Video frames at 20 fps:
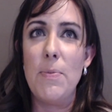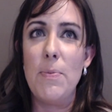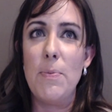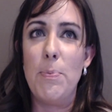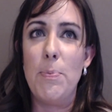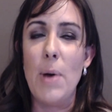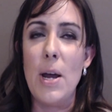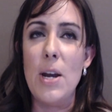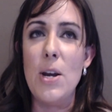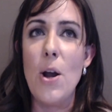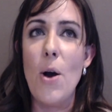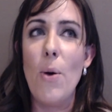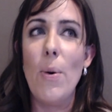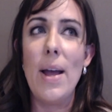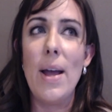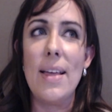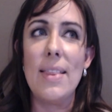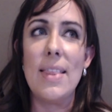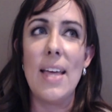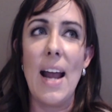But
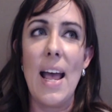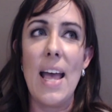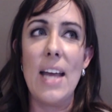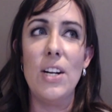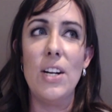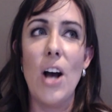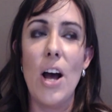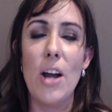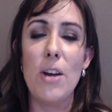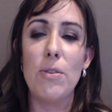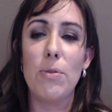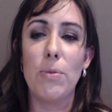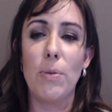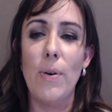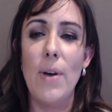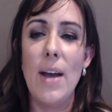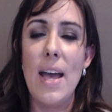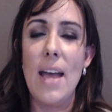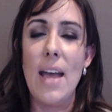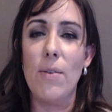knowing that I had gotten
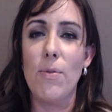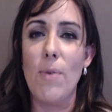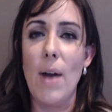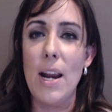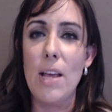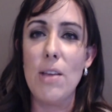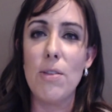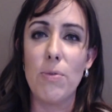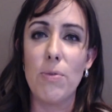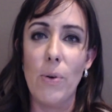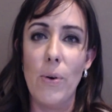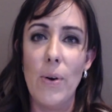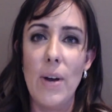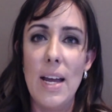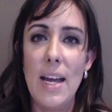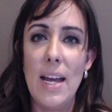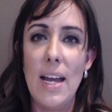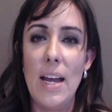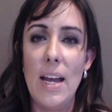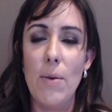through it and riding through
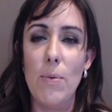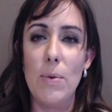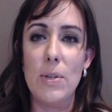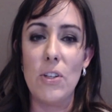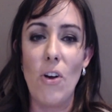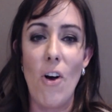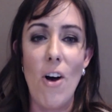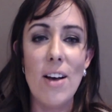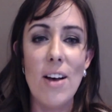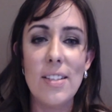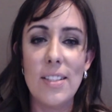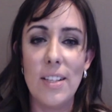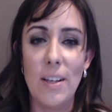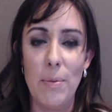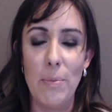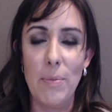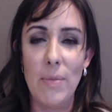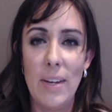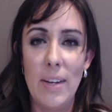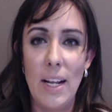it, it was
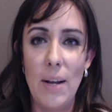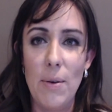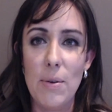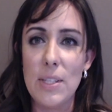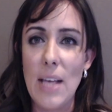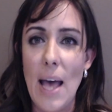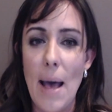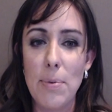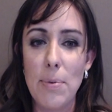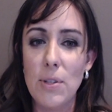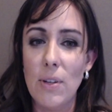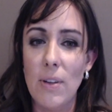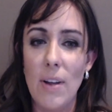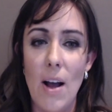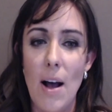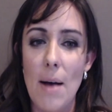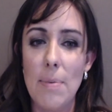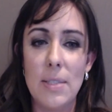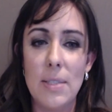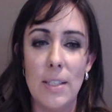awesome. It was absolutely
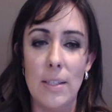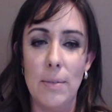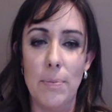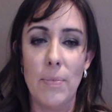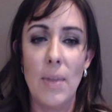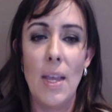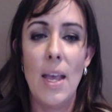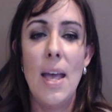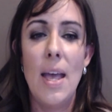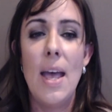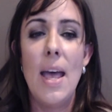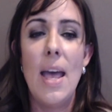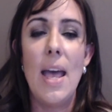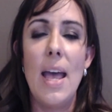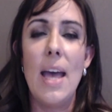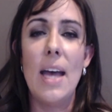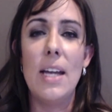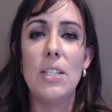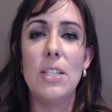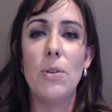awesome.
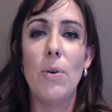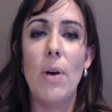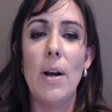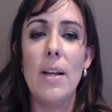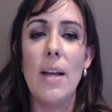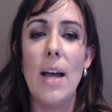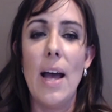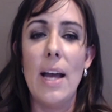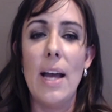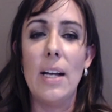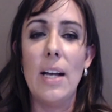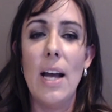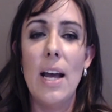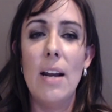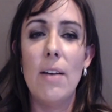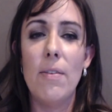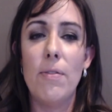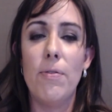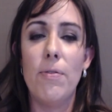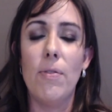And so I kind
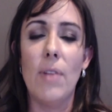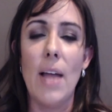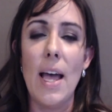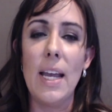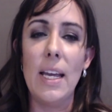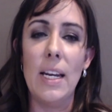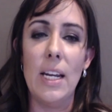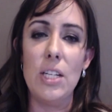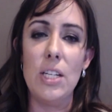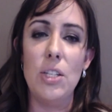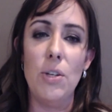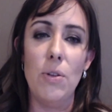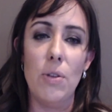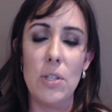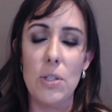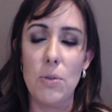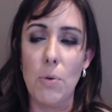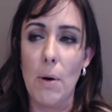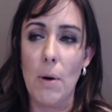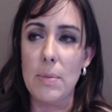of liken it to the
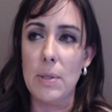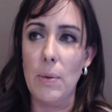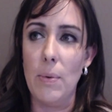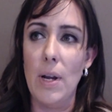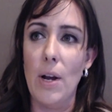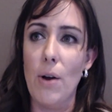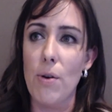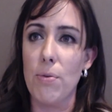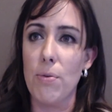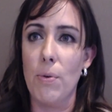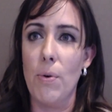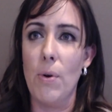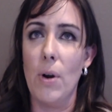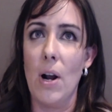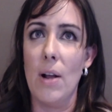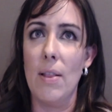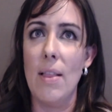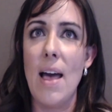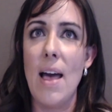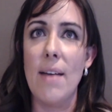storms that we go through in
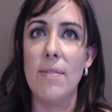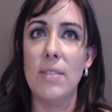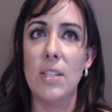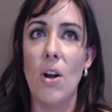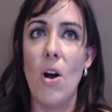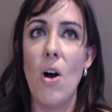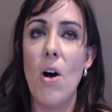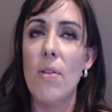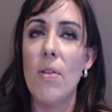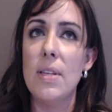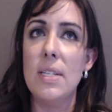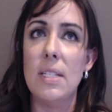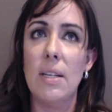our lives and all these